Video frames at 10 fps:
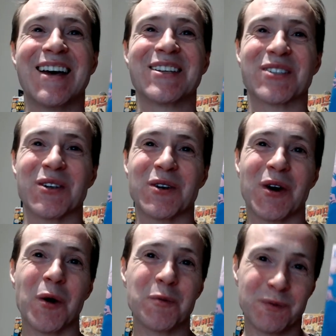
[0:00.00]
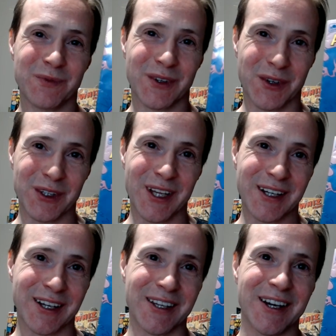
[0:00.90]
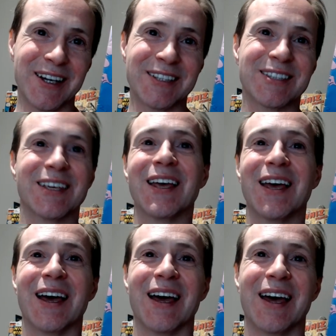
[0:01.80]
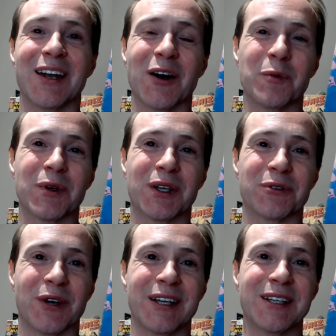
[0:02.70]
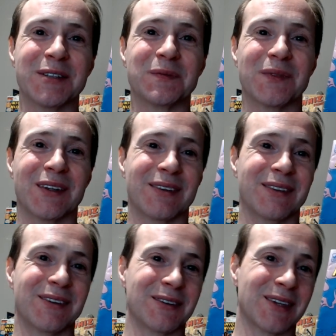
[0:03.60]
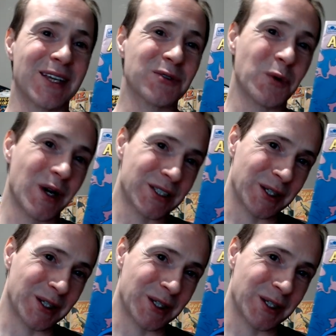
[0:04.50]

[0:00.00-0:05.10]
so I hope good luck on the hunt, and I hope you can find it. Thanks for watching.